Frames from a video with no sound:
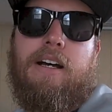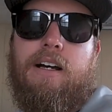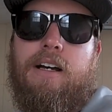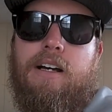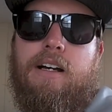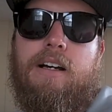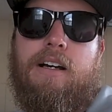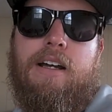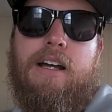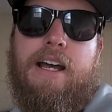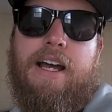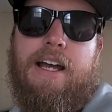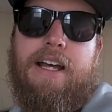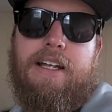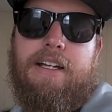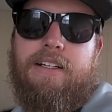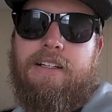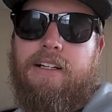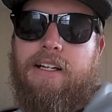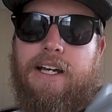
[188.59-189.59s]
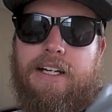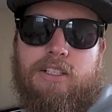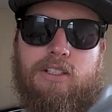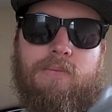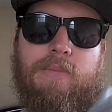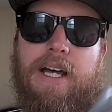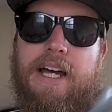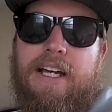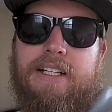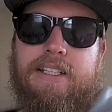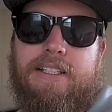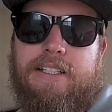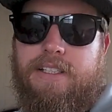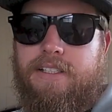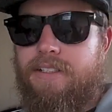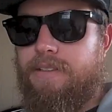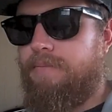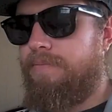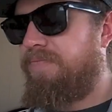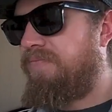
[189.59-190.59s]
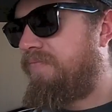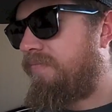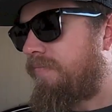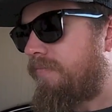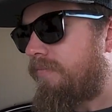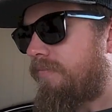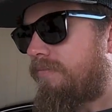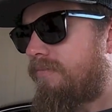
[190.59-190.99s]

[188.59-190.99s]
uh, and axle back system.